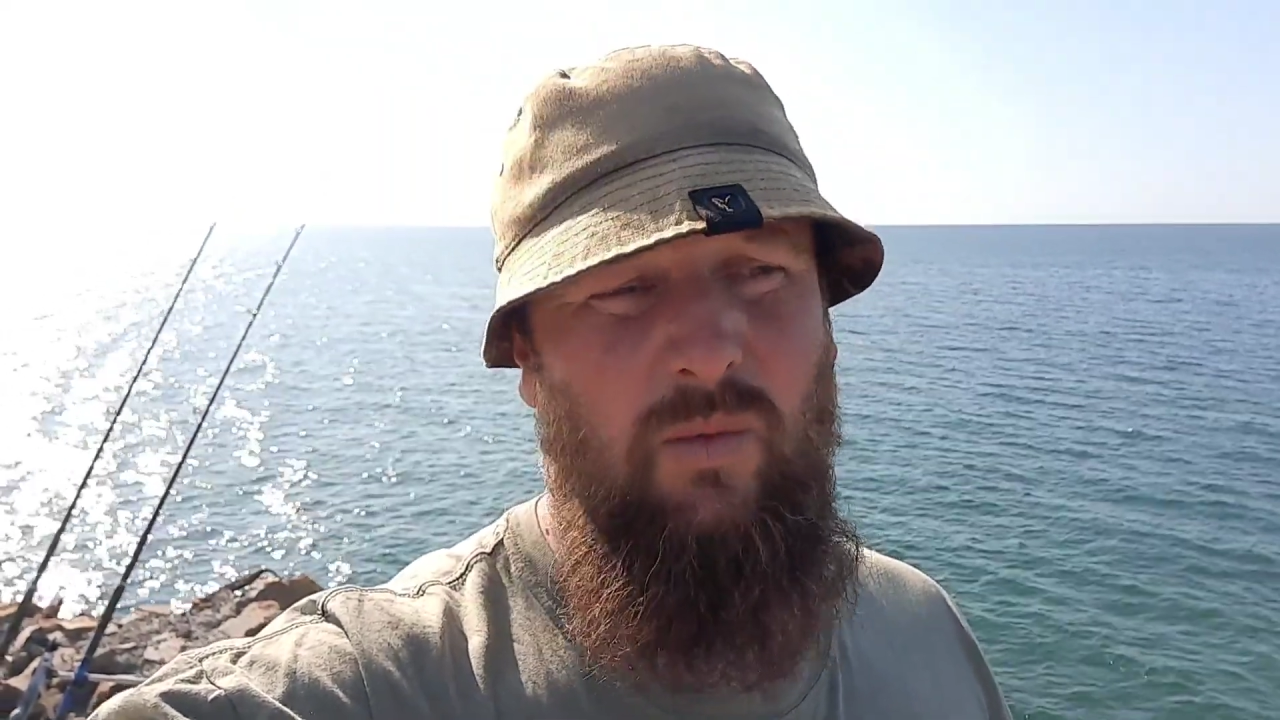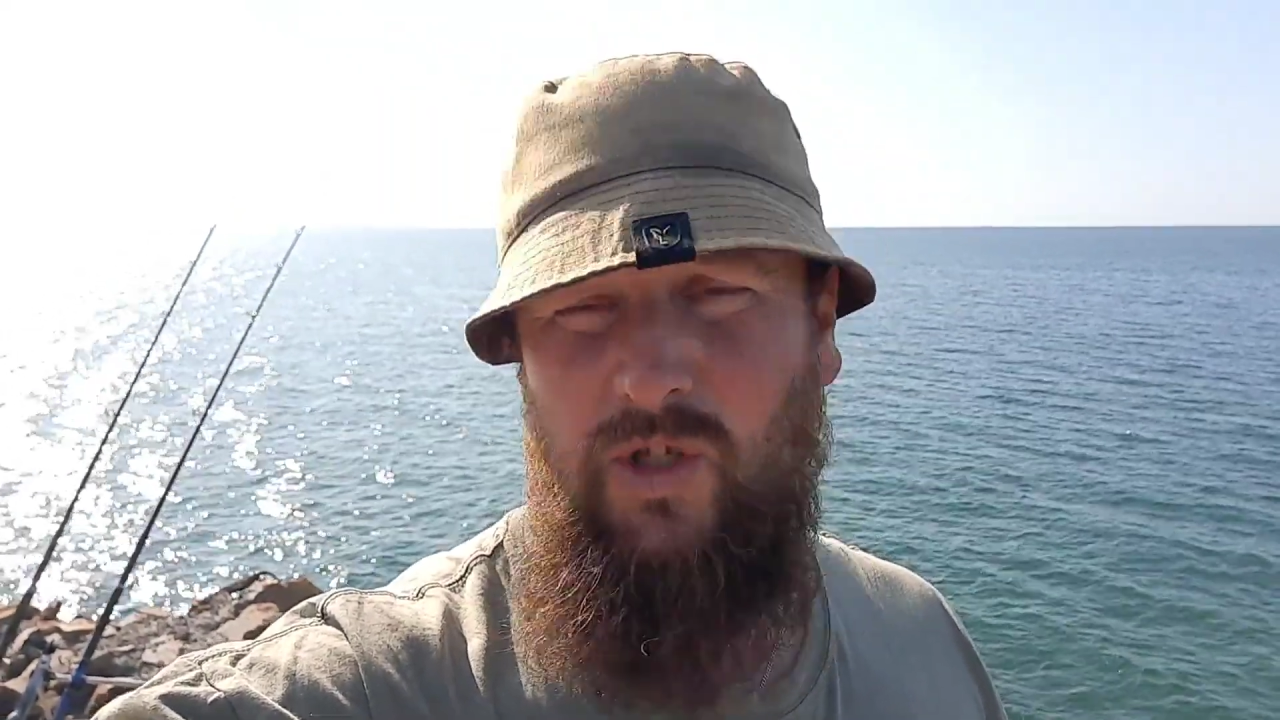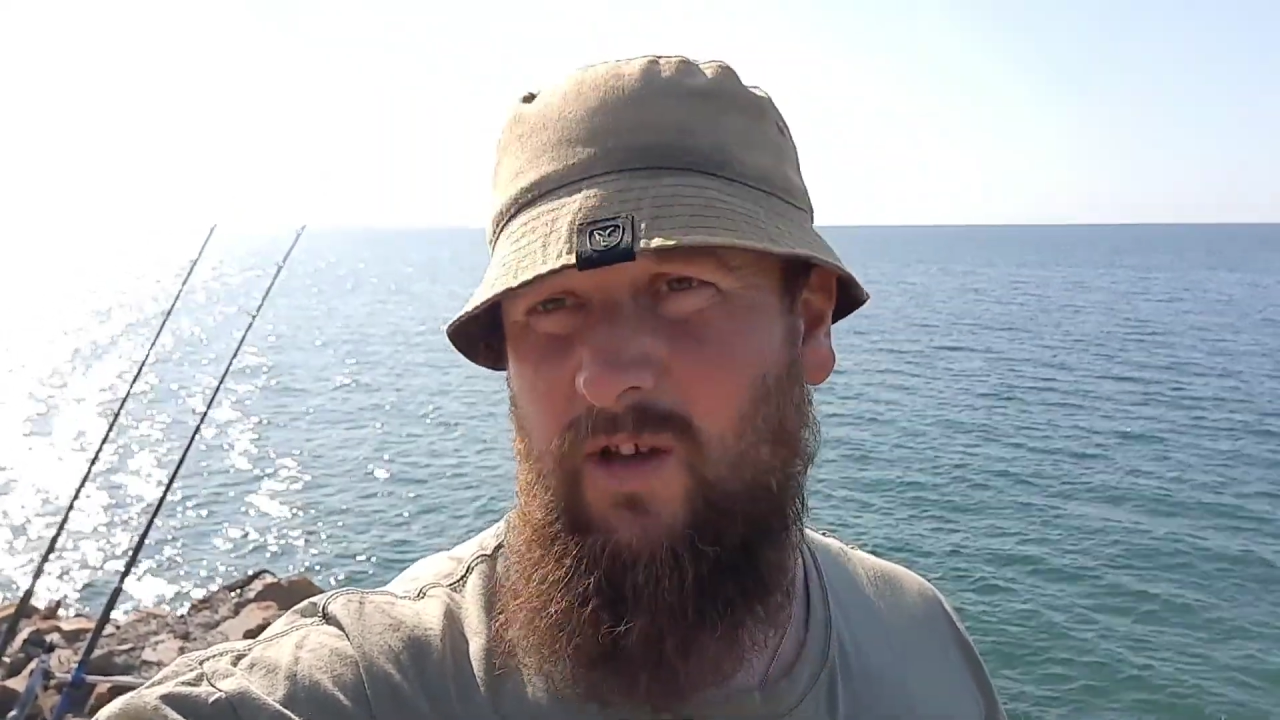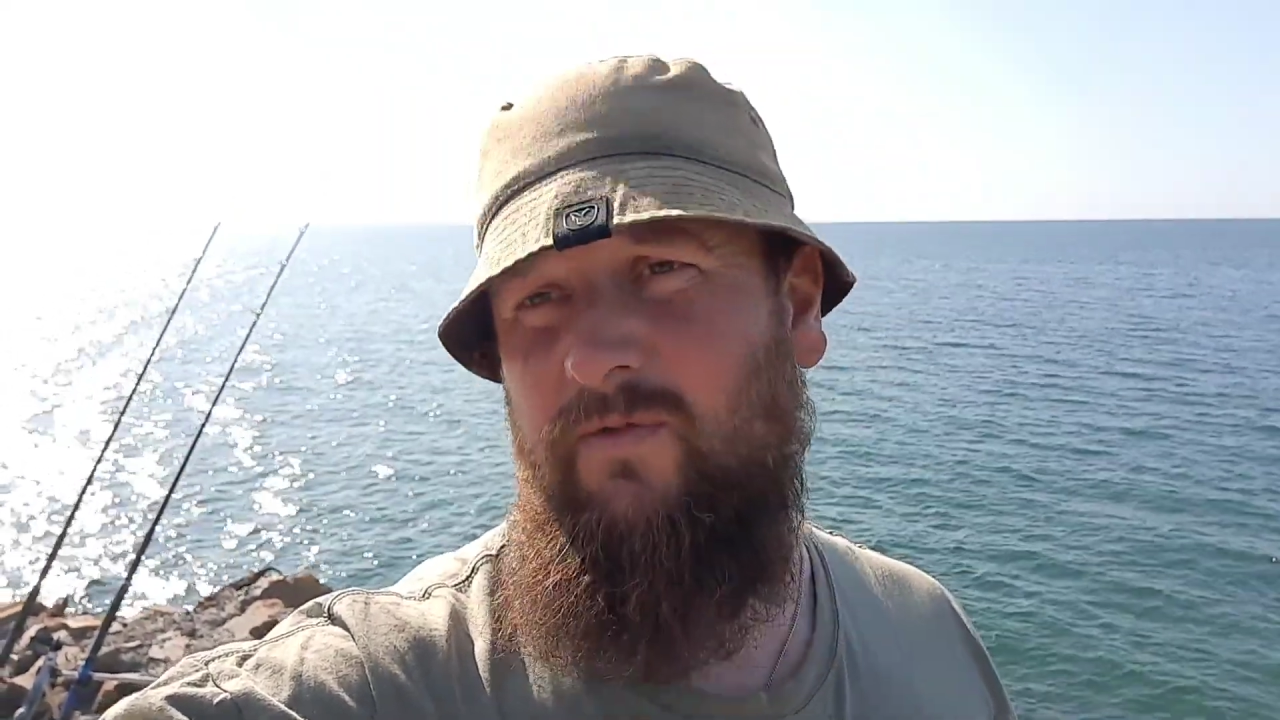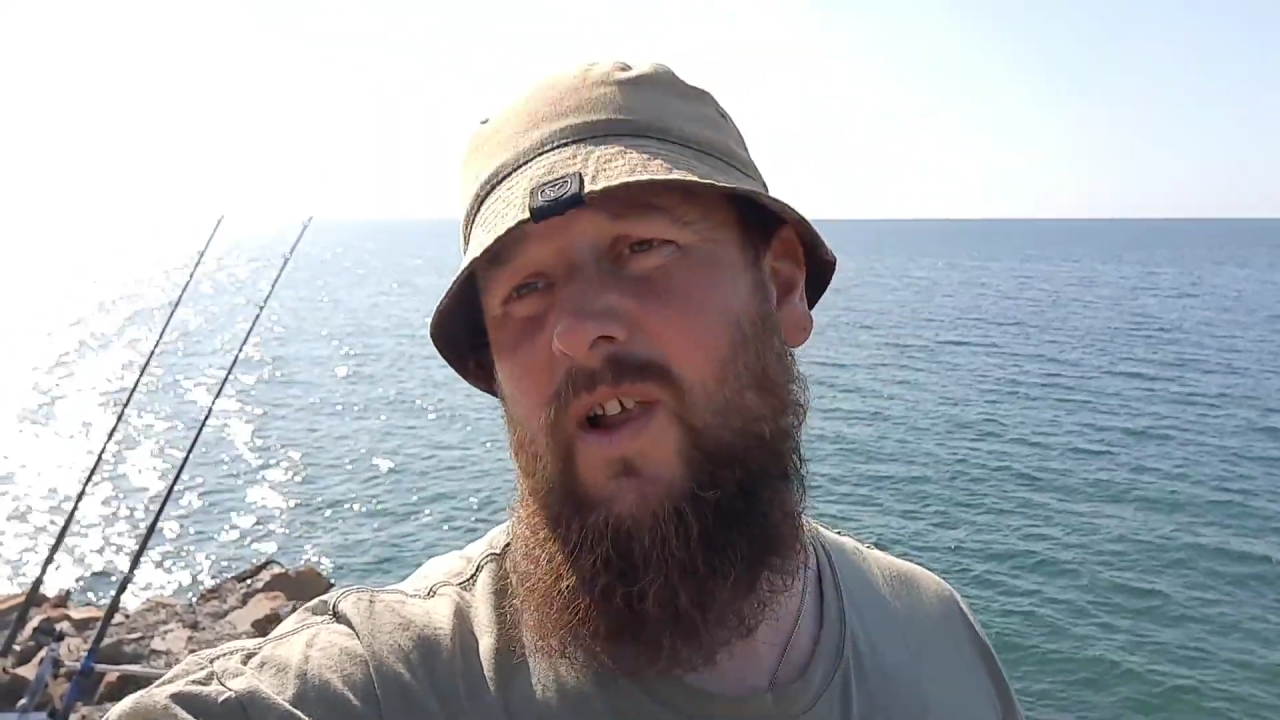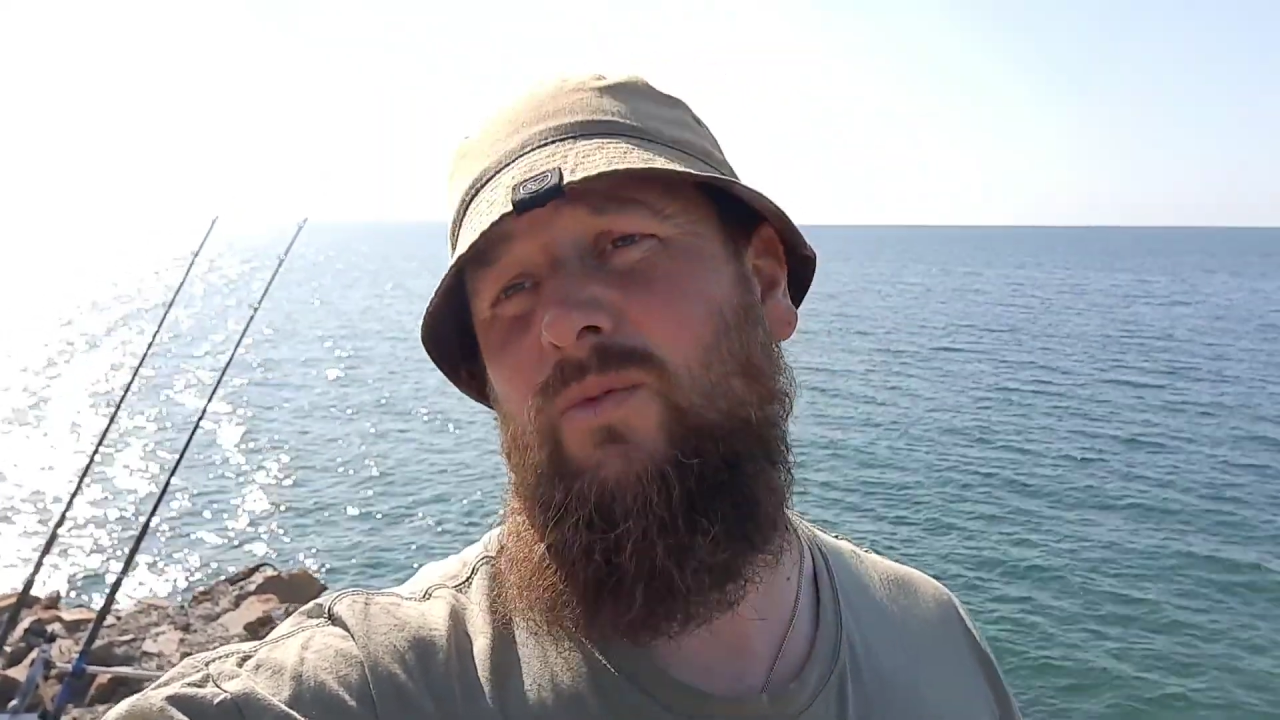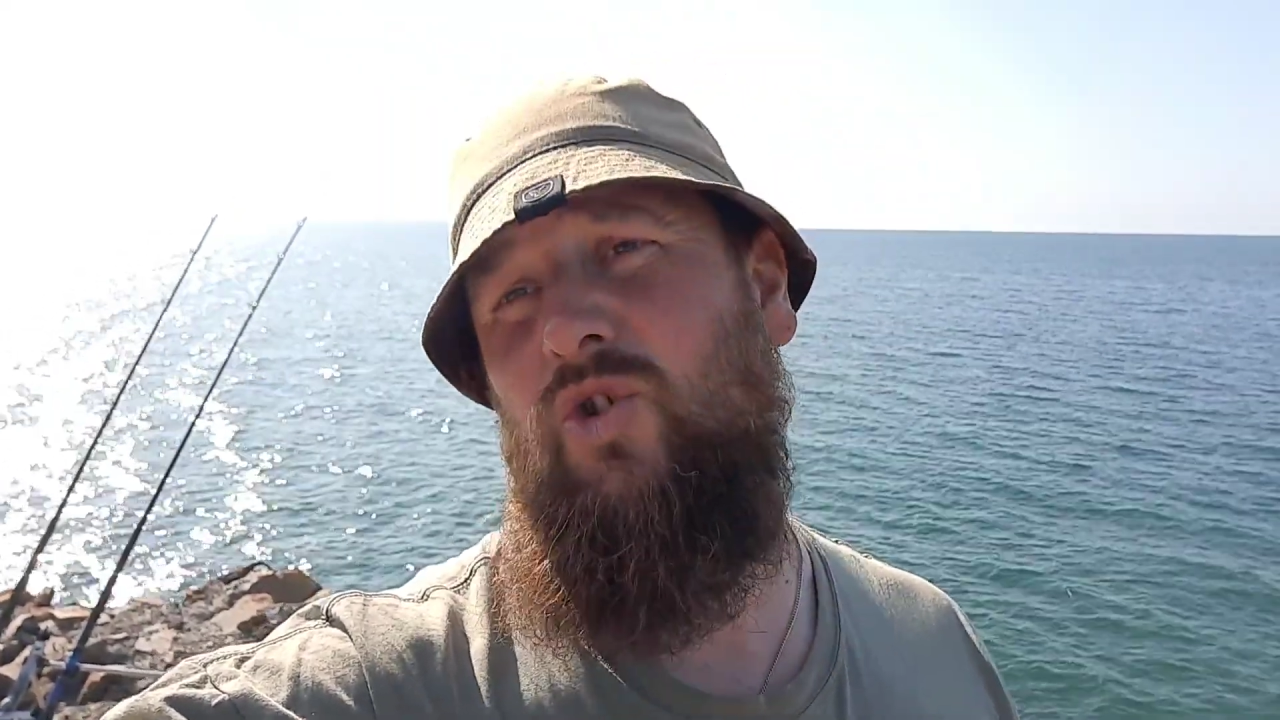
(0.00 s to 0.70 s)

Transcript: which I've now